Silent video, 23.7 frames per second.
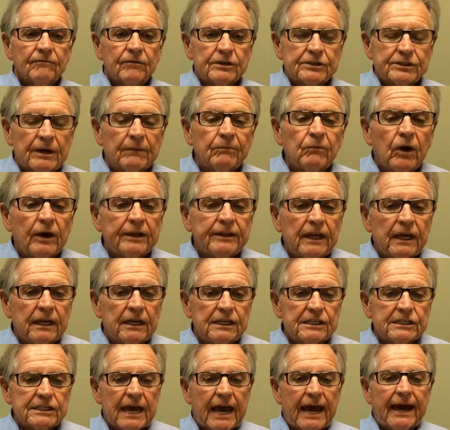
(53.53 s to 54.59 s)
For someone
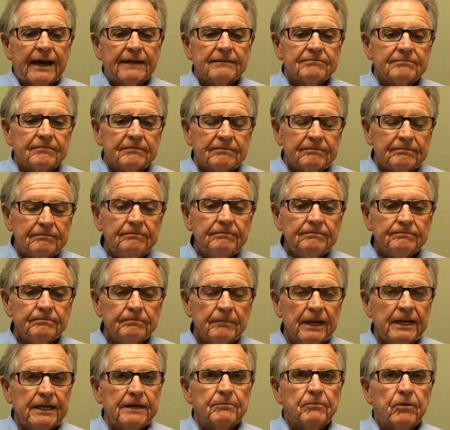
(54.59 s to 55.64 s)
that has had
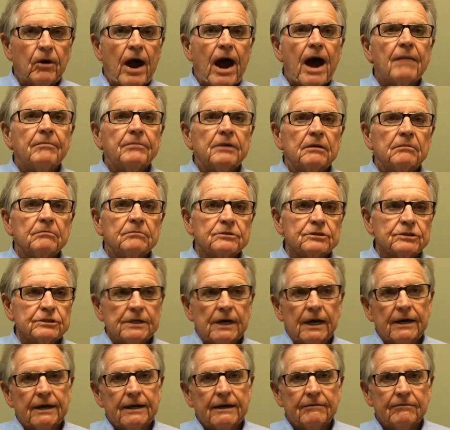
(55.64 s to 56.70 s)
many problems
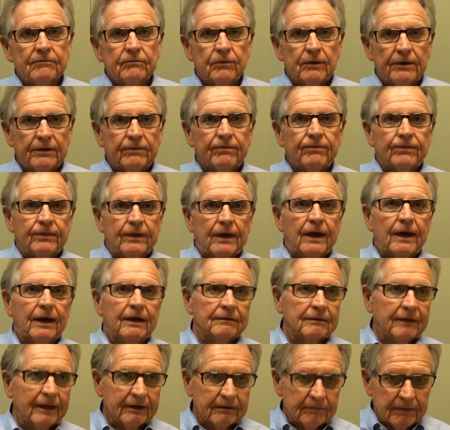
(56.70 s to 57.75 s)
with,
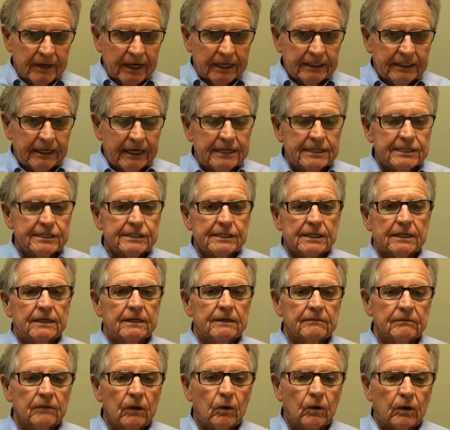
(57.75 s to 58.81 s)
like in my case,
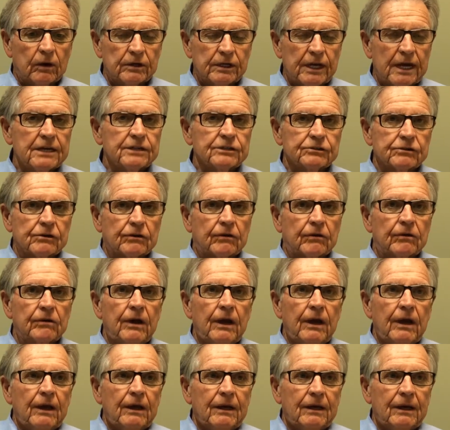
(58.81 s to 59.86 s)
the lower denture,
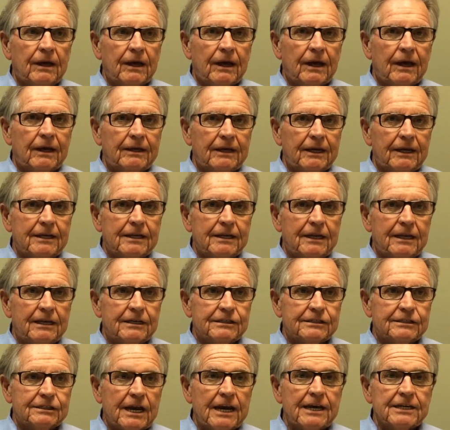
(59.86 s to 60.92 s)

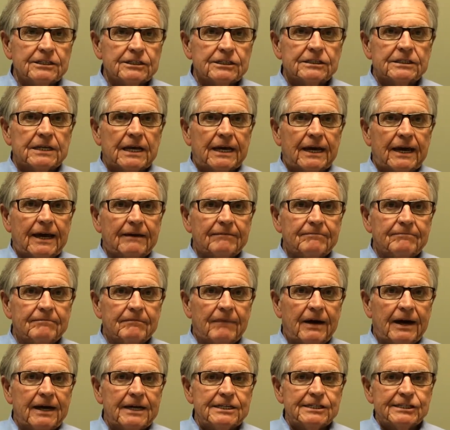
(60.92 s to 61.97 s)
it changed
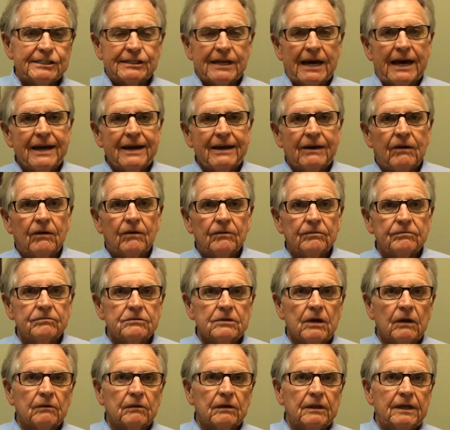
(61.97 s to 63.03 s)
my style
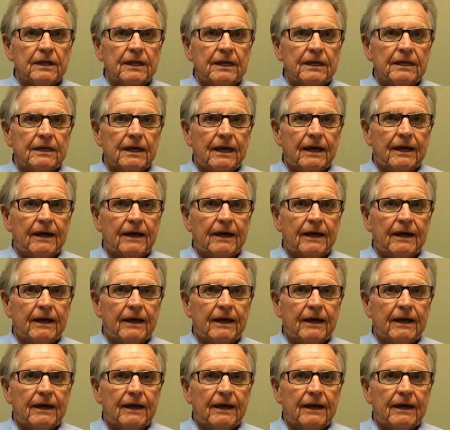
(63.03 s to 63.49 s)
totally